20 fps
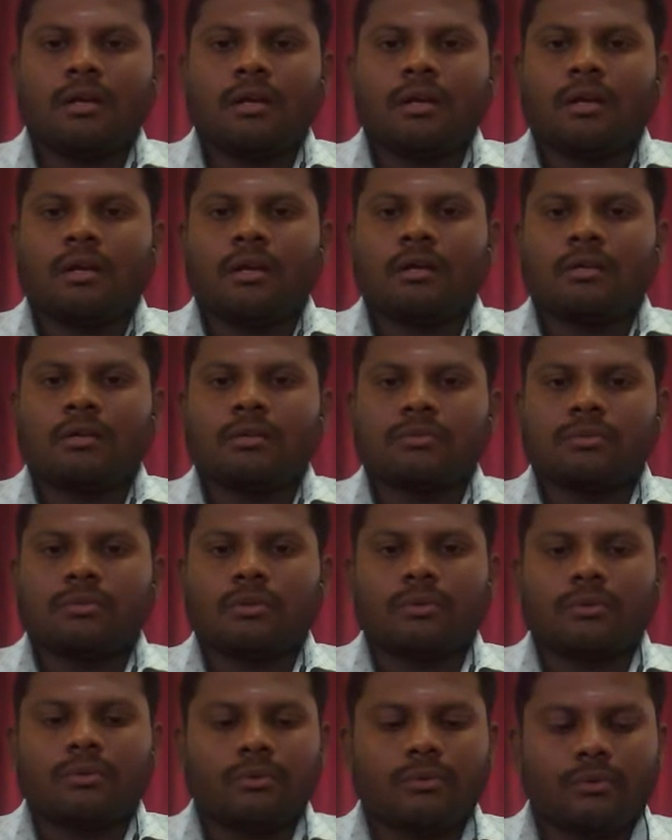
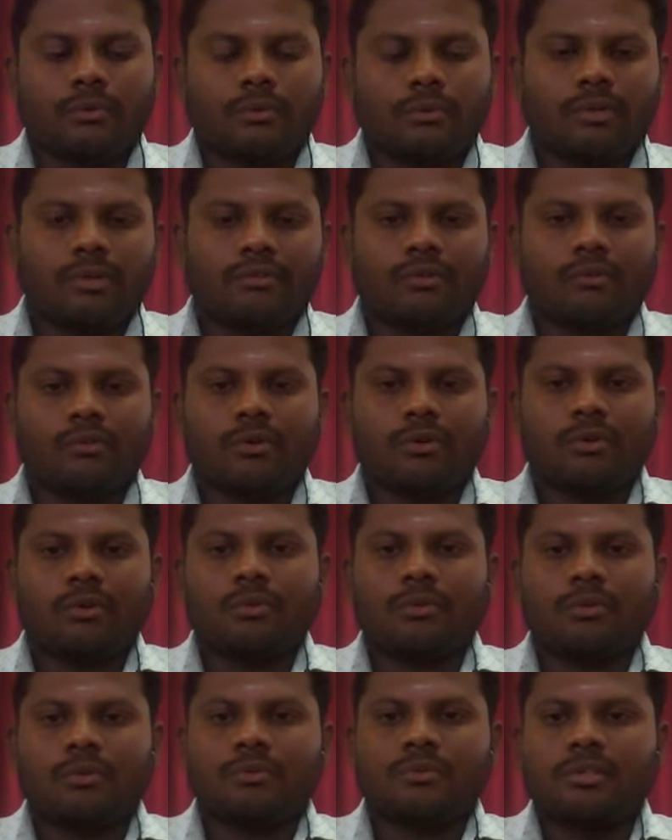So today we want to
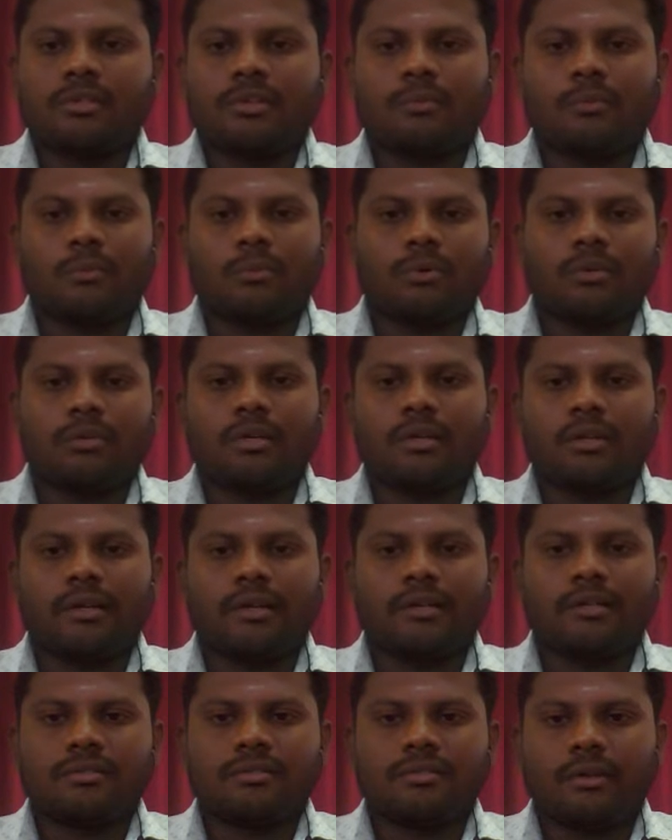see about the
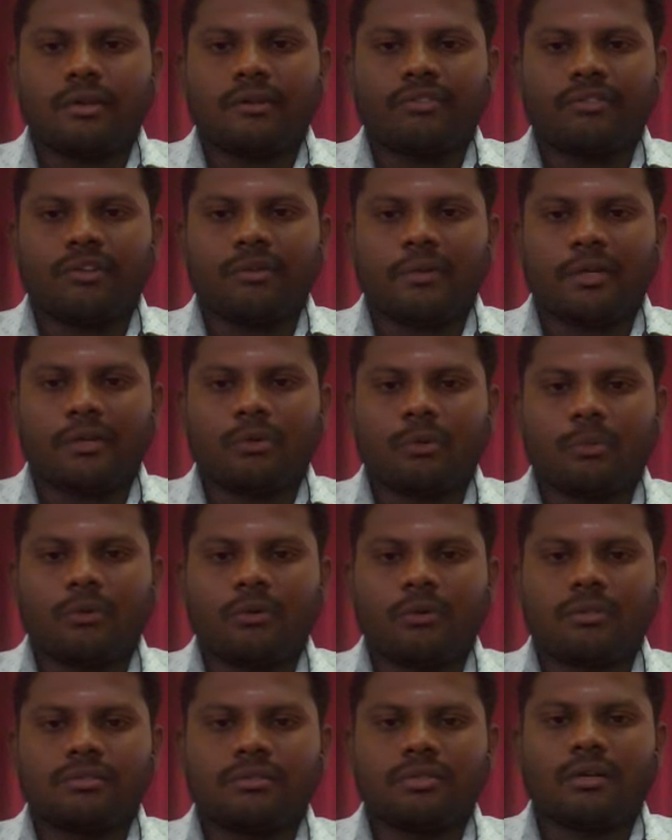8085
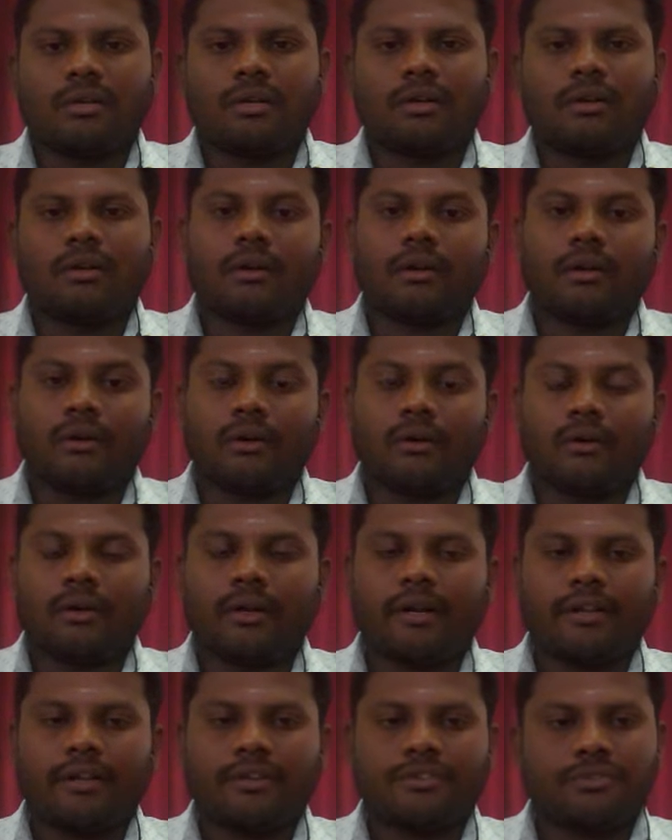microprocessor and
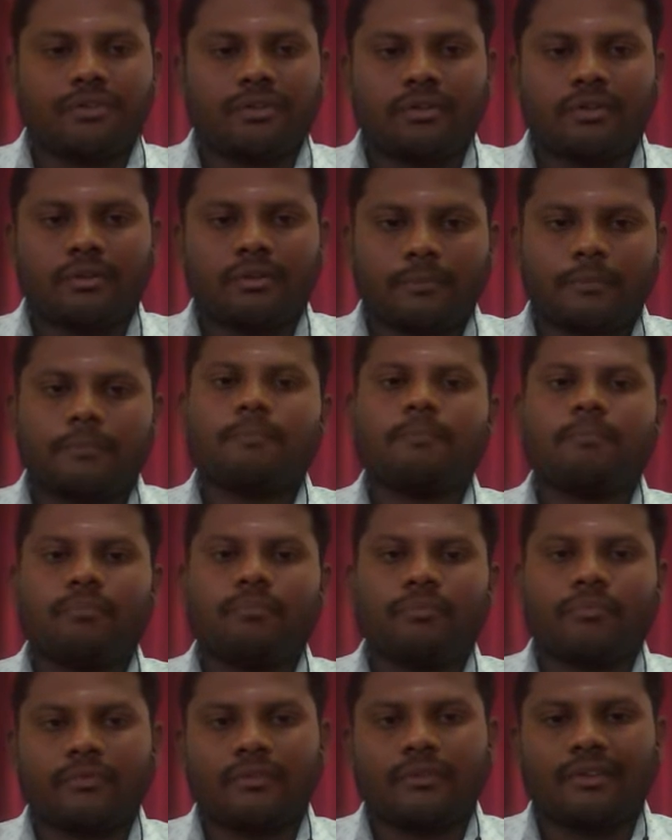architecture
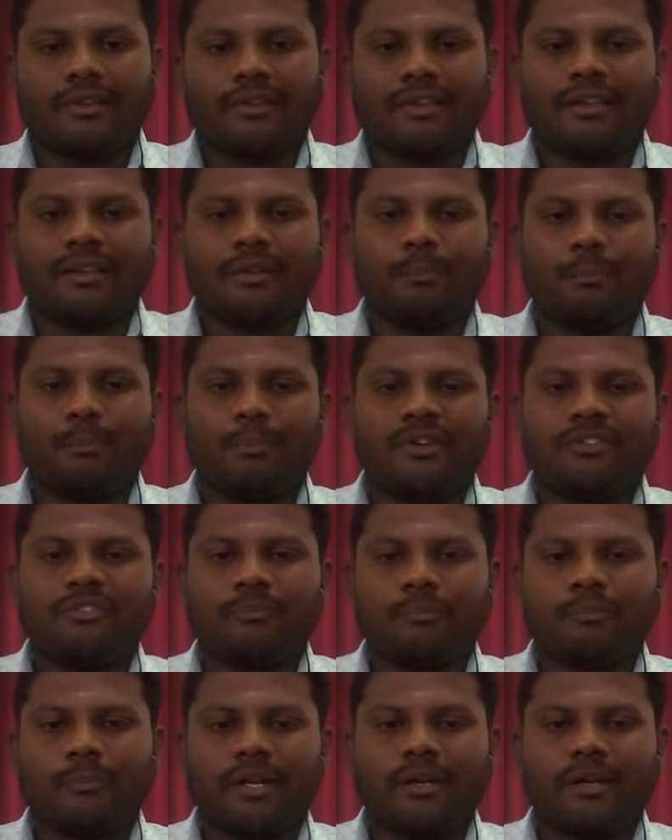in a brief manner.